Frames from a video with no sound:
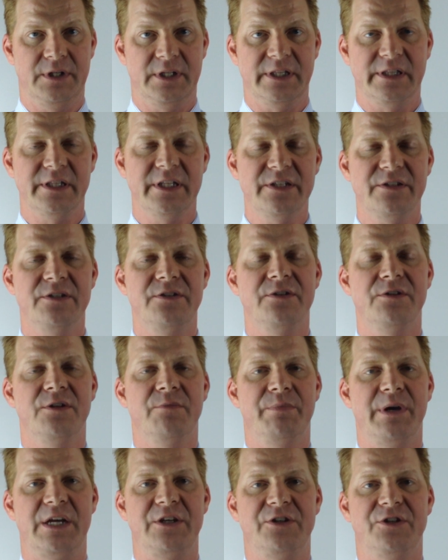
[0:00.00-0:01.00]
Listen to the
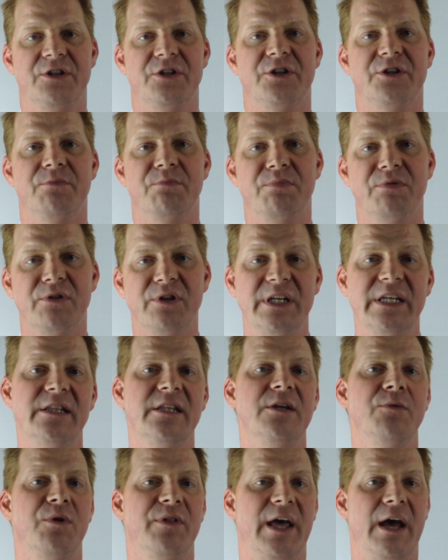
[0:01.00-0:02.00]
patient
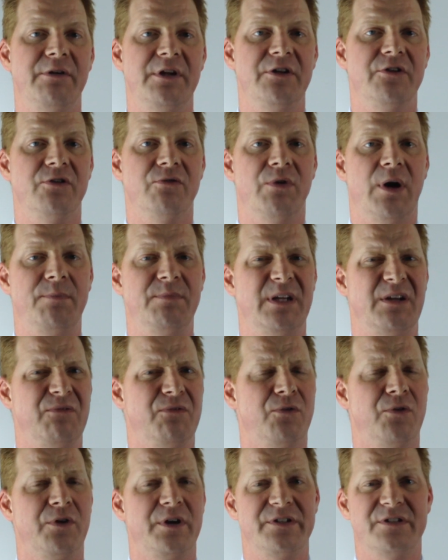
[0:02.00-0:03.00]
completely without interrupting
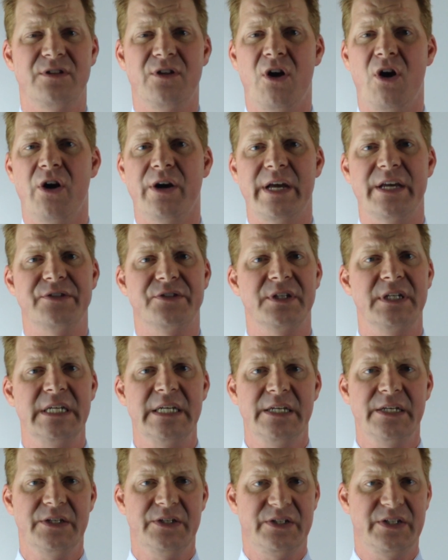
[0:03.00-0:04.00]
for as long as
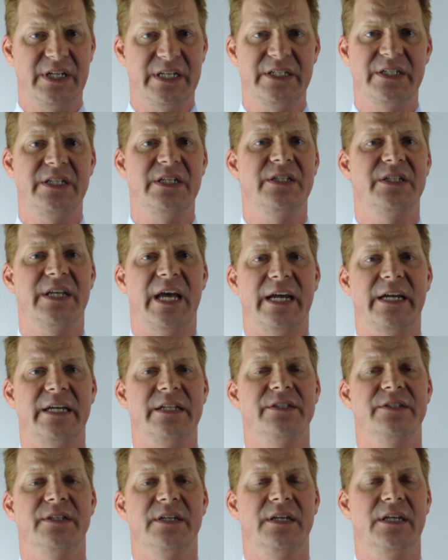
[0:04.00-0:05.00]
60
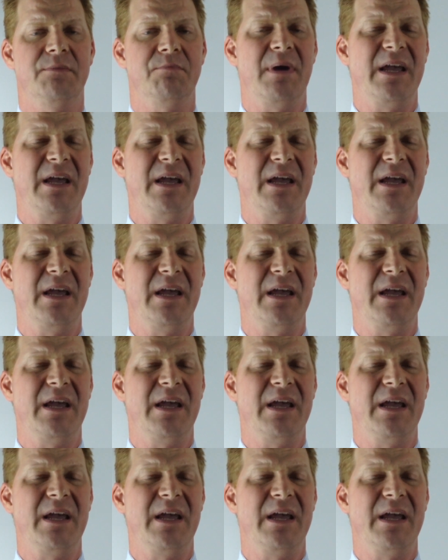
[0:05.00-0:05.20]
seconds. It